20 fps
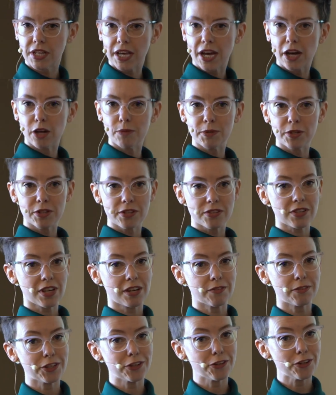to help you
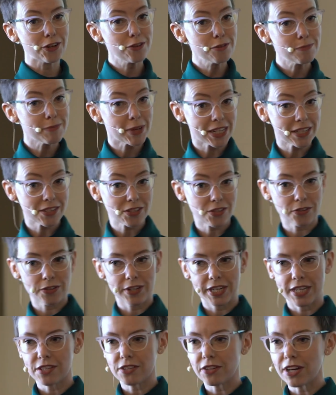discover your own money
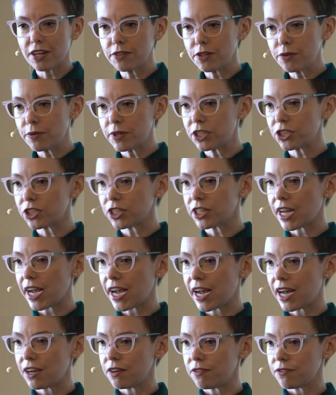story. So everyone should
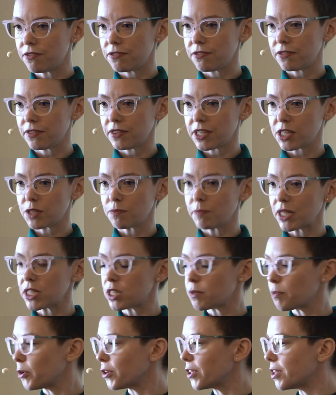have this
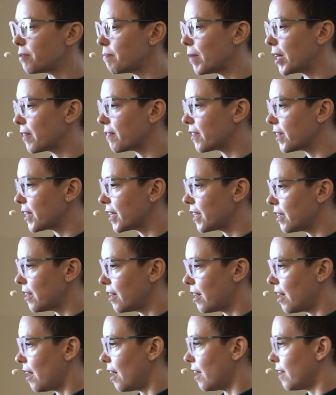month's Portland
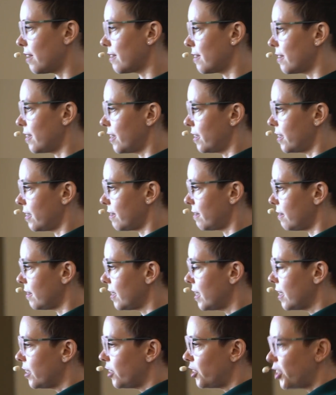Monthly on
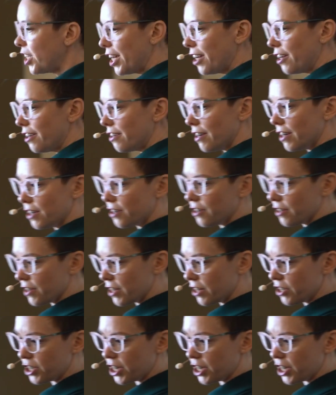their chair or under their